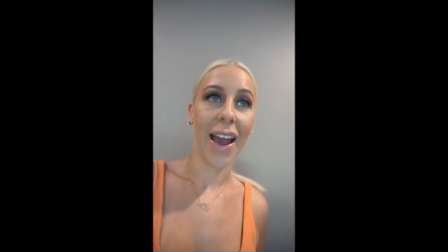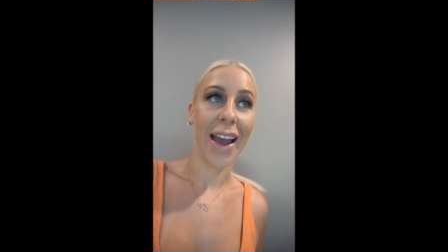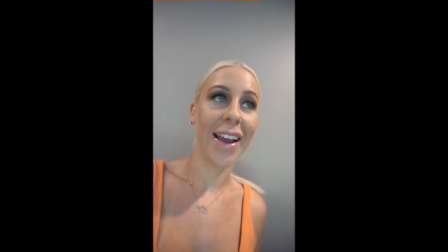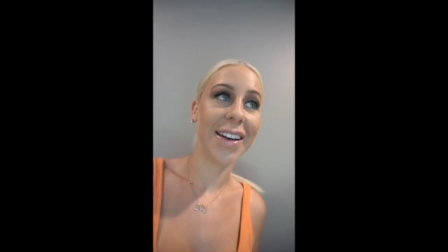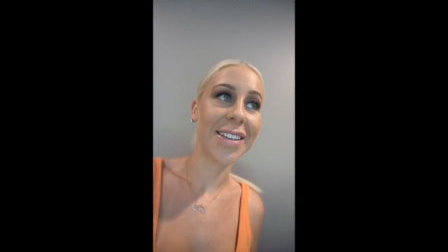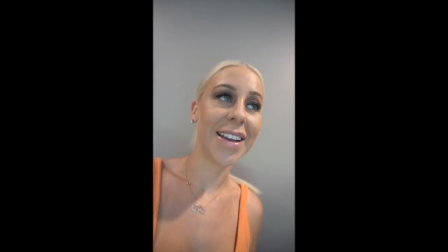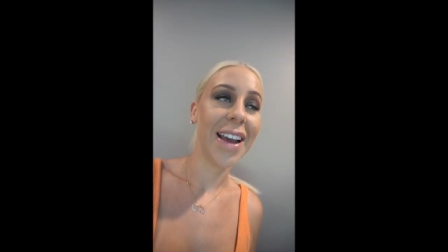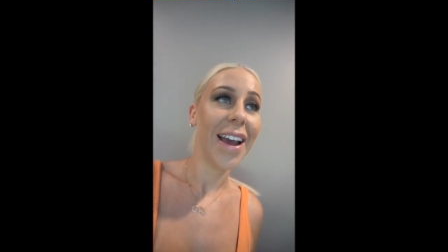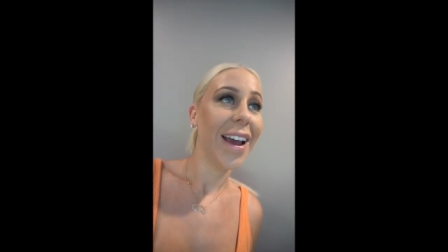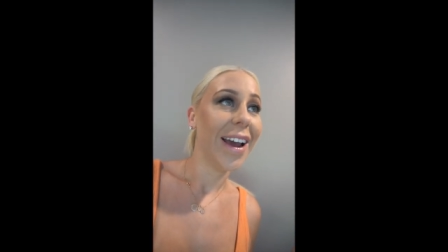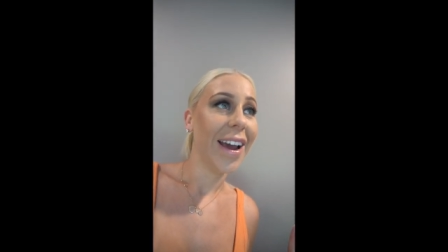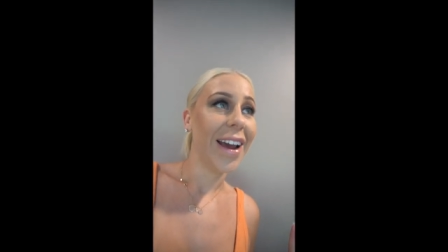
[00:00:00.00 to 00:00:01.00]
And
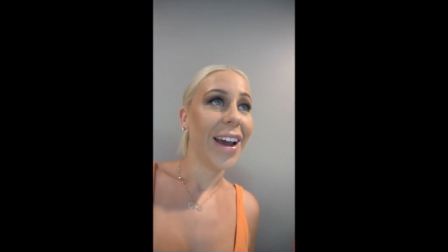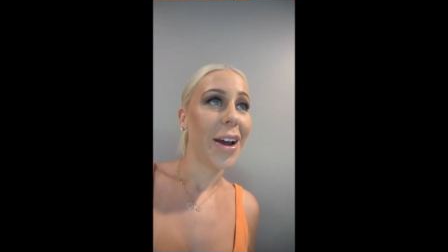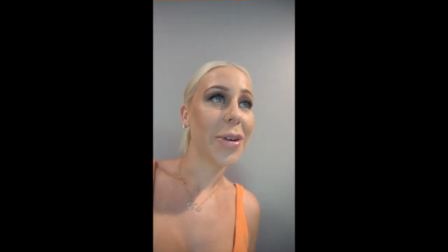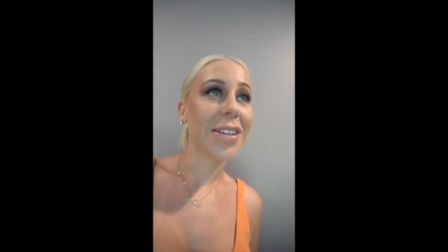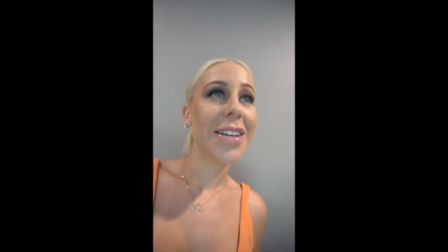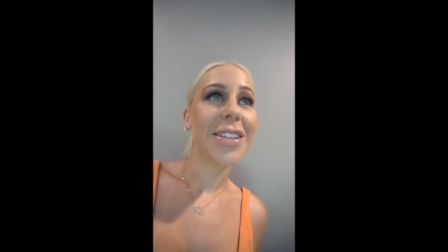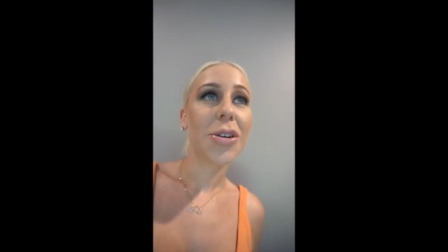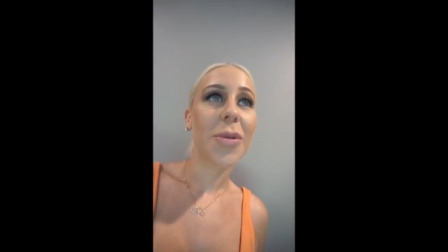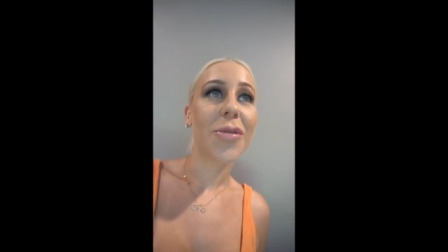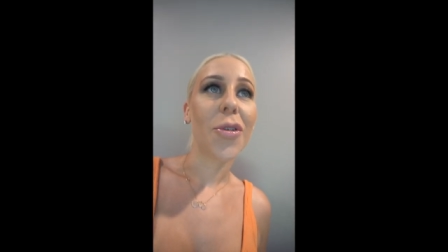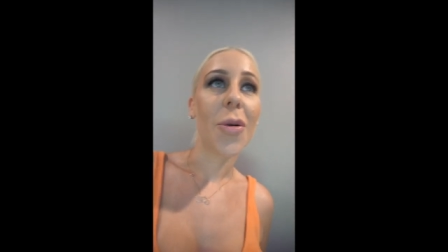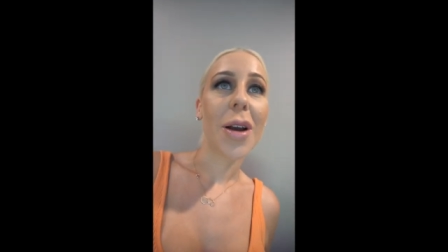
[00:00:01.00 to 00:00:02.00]
it wasn't until
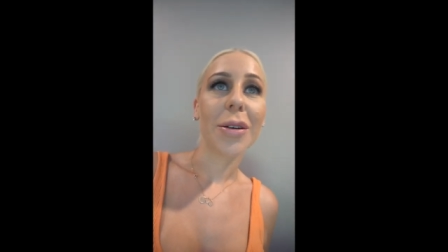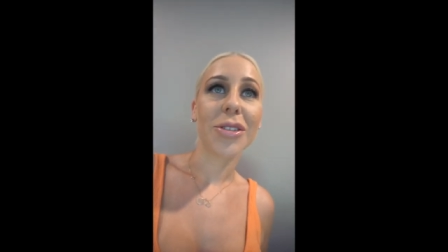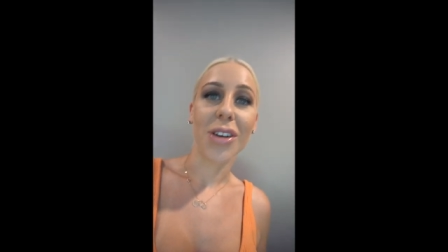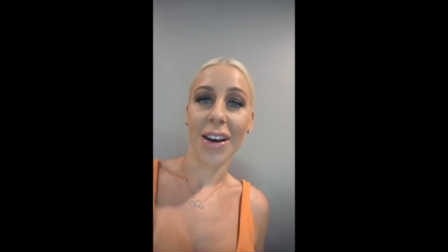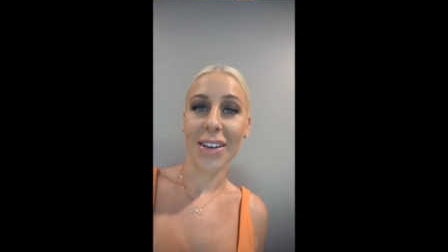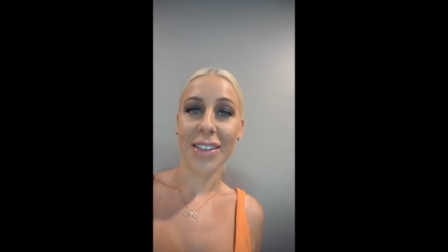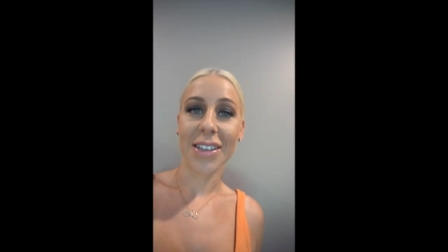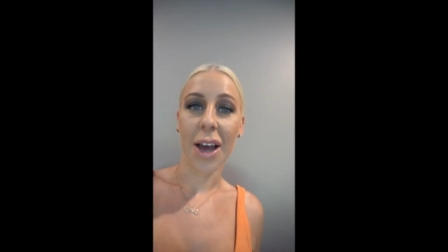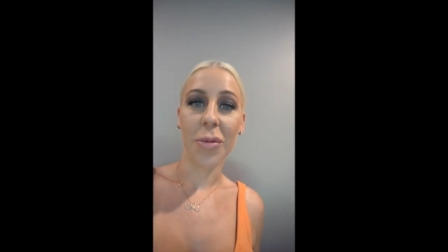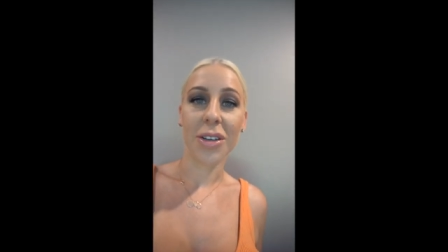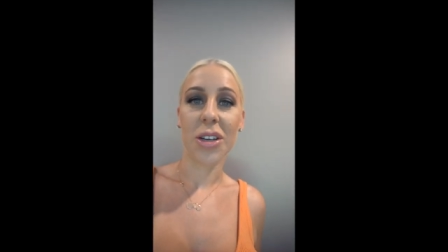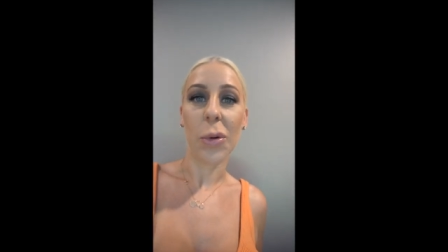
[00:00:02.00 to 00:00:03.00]
before when I was trying to decide
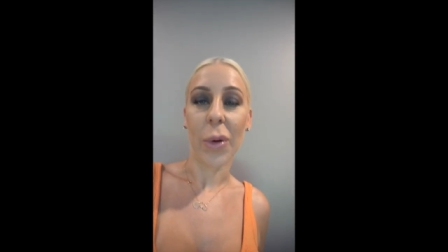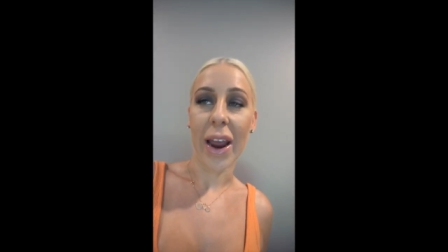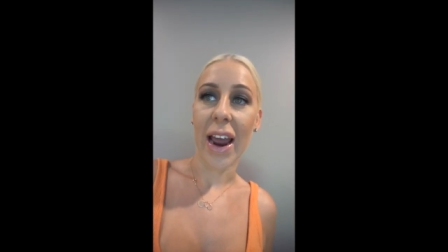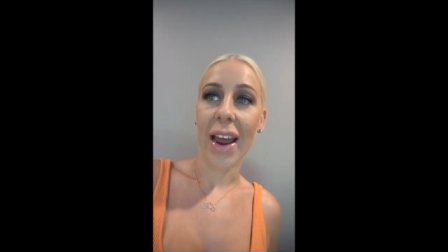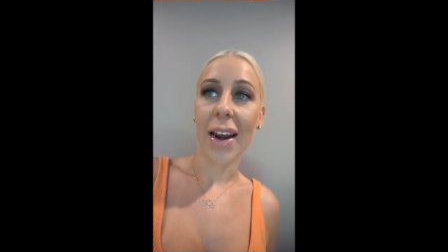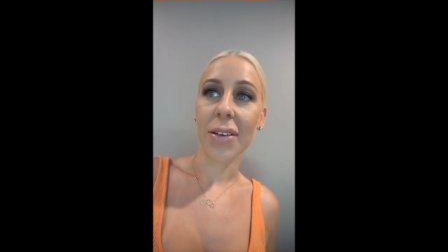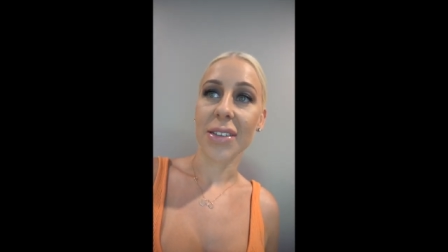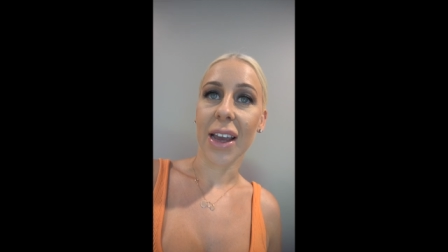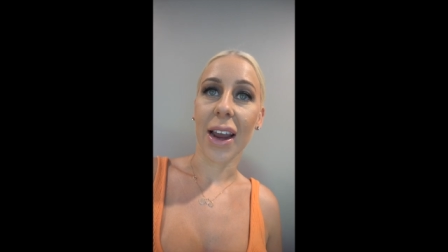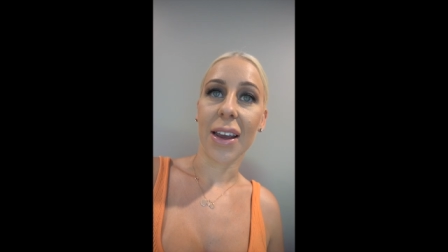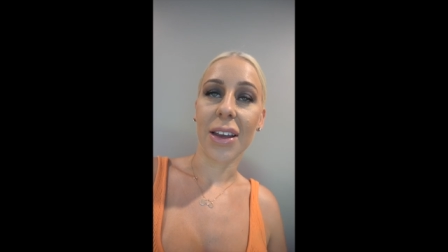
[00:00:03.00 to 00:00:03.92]
what to wear and I was like,